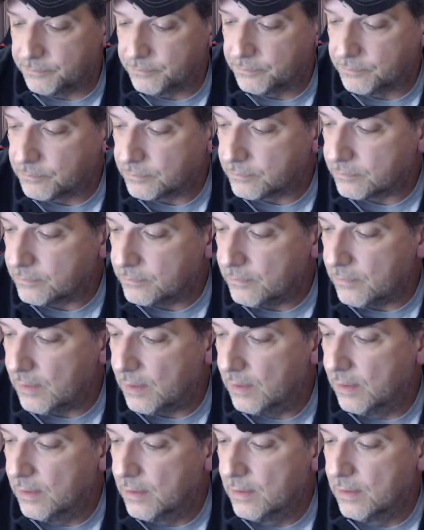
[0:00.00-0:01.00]

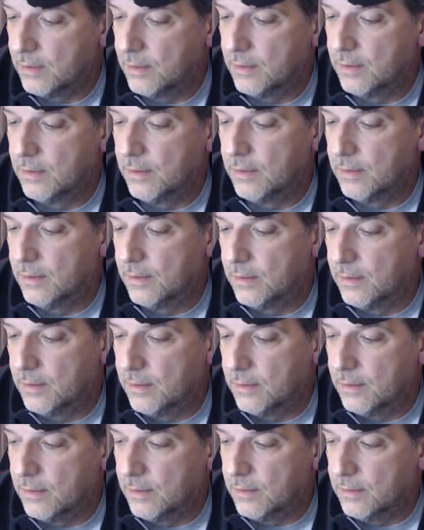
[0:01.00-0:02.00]

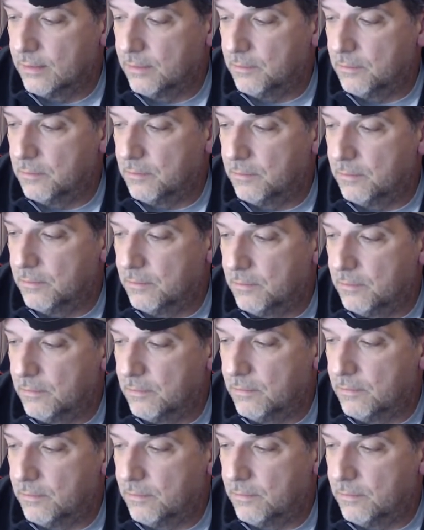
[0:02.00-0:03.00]

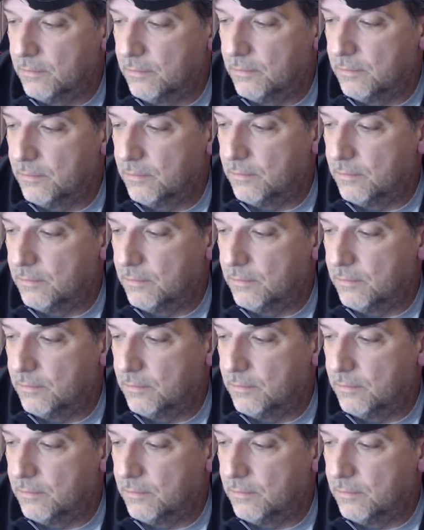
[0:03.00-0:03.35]
(no one is talking)